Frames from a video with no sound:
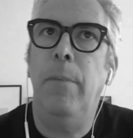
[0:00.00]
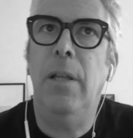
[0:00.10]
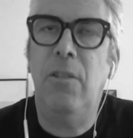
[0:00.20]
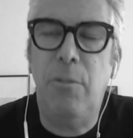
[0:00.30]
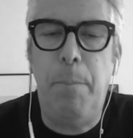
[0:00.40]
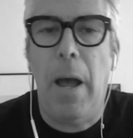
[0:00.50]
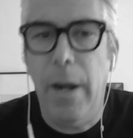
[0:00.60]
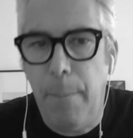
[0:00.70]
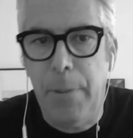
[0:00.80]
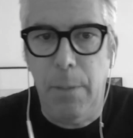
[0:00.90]

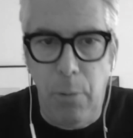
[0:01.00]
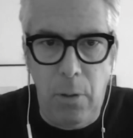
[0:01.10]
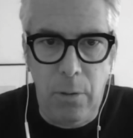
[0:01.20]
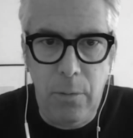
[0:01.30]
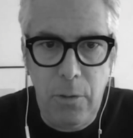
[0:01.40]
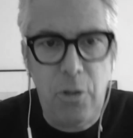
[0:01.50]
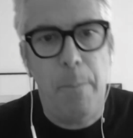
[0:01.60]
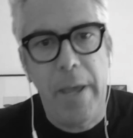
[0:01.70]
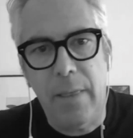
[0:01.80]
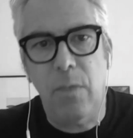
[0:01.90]
inspire people to
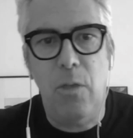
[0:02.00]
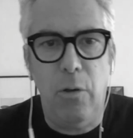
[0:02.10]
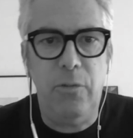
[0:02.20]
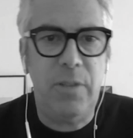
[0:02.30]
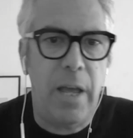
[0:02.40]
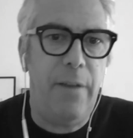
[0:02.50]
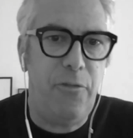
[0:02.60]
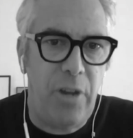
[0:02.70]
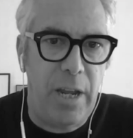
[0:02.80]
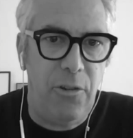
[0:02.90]
make those kind of
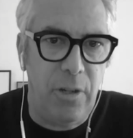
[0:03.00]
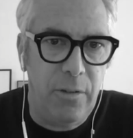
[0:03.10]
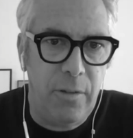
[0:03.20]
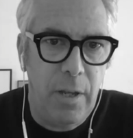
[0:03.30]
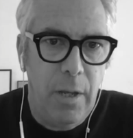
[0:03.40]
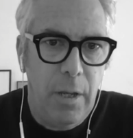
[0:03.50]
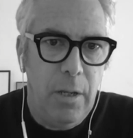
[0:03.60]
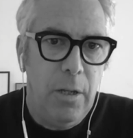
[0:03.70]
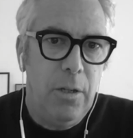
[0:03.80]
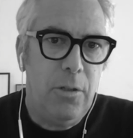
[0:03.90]
changes,
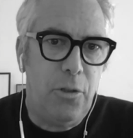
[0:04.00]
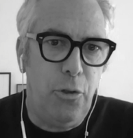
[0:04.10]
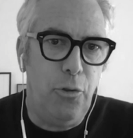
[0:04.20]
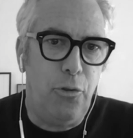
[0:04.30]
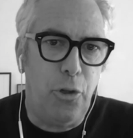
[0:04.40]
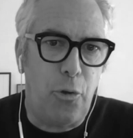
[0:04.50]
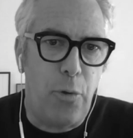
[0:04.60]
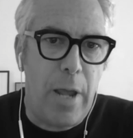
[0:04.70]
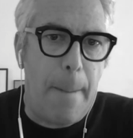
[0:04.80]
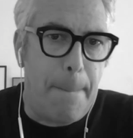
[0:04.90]
to
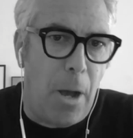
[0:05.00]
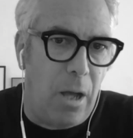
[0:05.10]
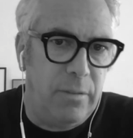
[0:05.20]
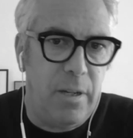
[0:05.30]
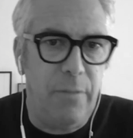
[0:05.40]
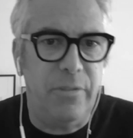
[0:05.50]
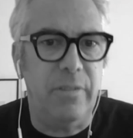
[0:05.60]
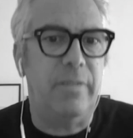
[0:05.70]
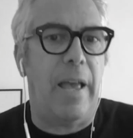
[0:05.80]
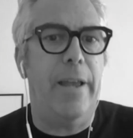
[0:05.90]
create positive
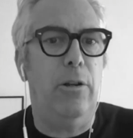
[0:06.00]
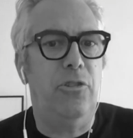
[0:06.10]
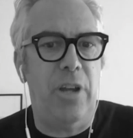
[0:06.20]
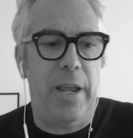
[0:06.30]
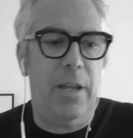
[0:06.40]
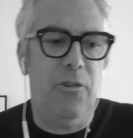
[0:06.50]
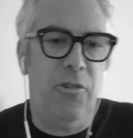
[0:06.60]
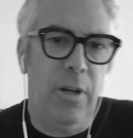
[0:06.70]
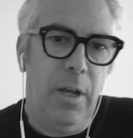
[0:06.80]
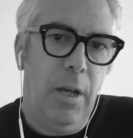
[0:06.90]
societal
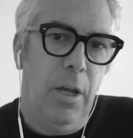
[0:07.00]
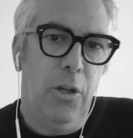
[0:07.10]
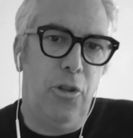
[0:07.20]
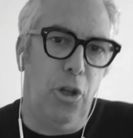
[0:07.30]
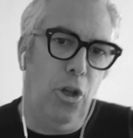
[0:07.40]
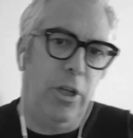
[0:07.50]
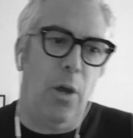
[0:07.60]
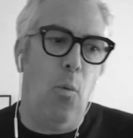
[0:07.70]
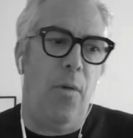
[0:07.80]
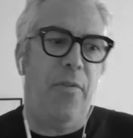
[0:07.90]
change, to look
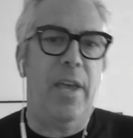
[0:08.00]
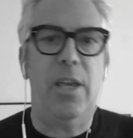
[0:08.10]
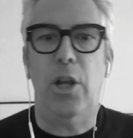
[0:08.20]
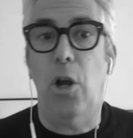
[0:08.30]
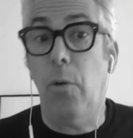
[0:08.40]
at what they,